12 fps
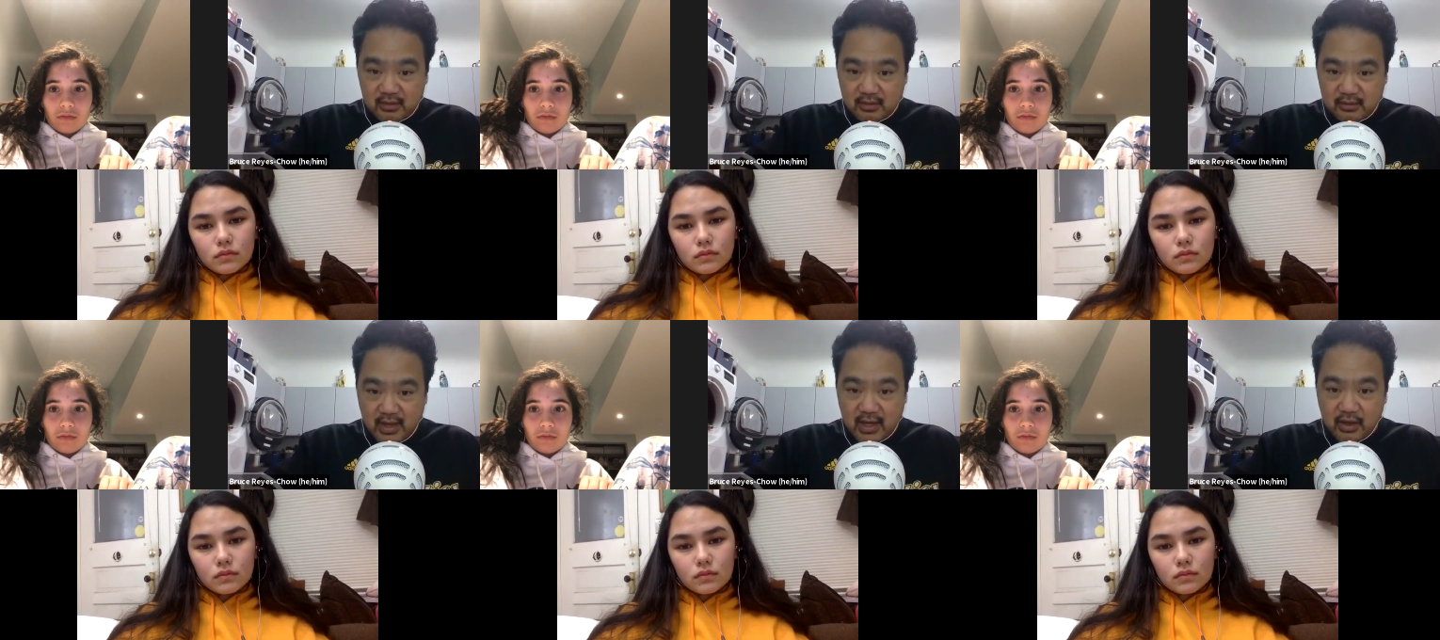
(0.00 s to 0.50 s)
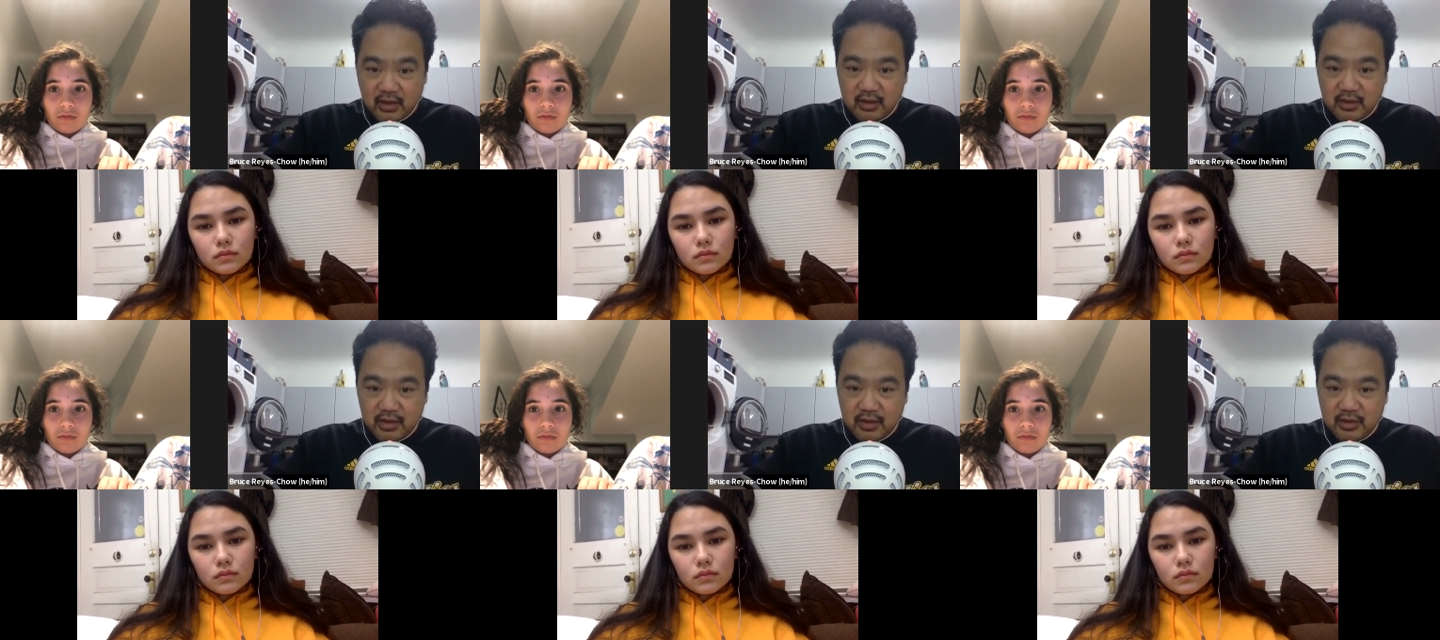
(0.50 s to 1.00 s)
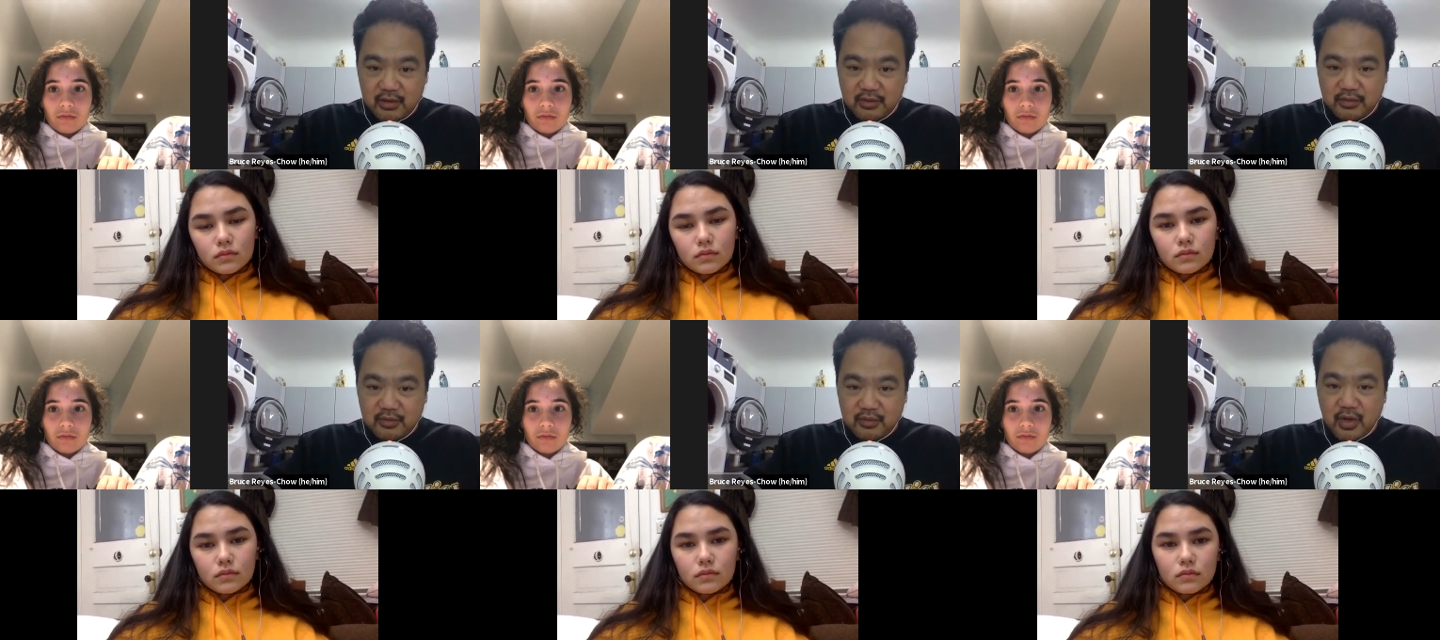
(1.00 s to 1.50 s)
Speaker 1: Right, you're
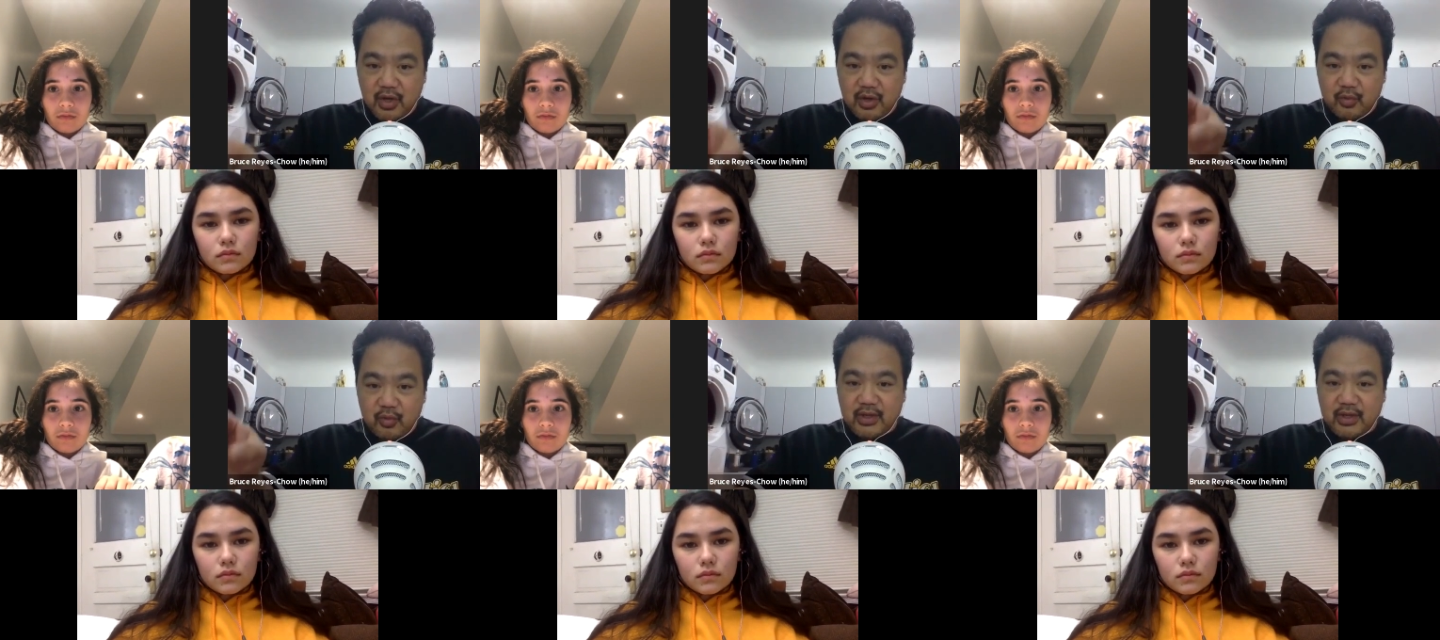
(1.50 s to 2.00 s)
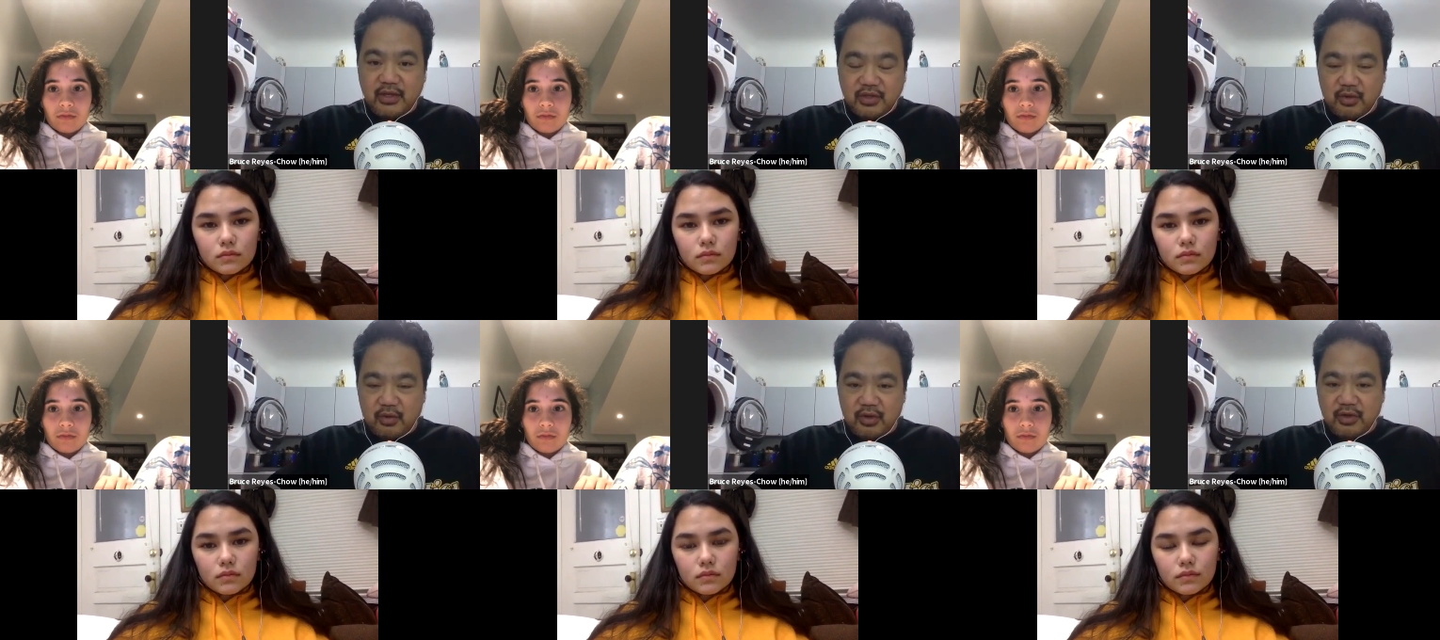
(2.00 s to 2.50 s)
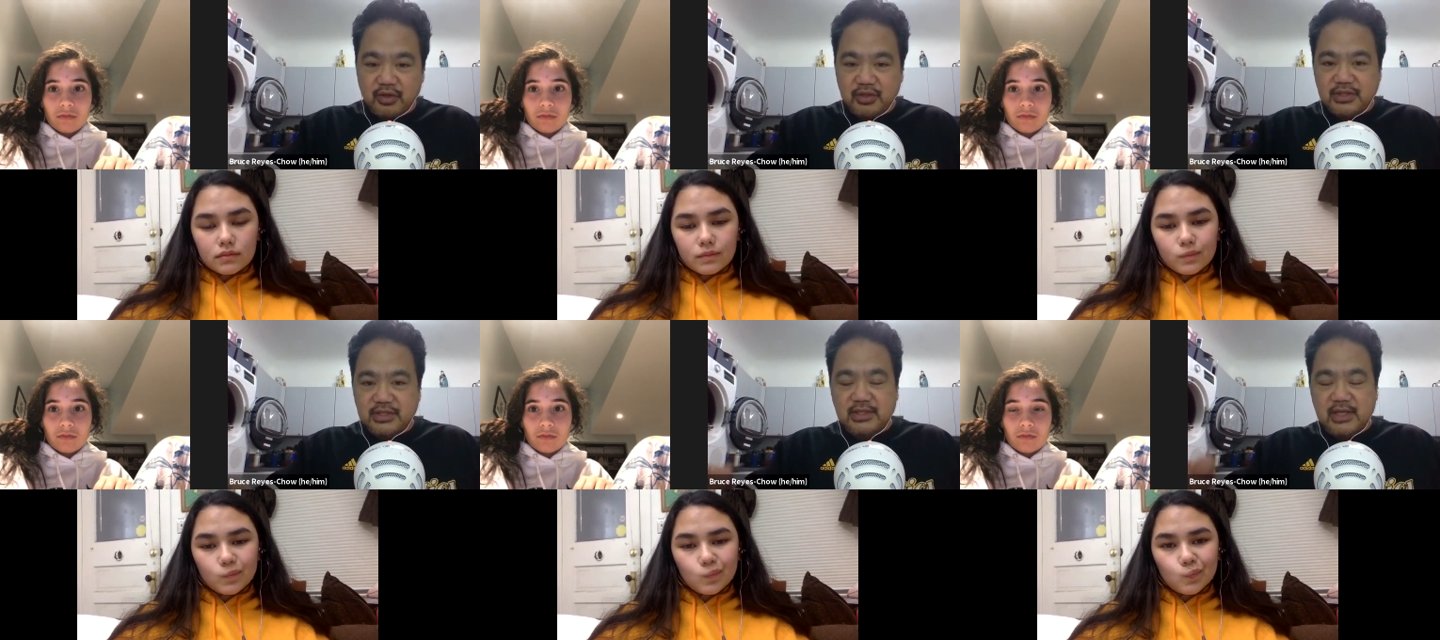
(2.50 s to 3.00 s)
working towards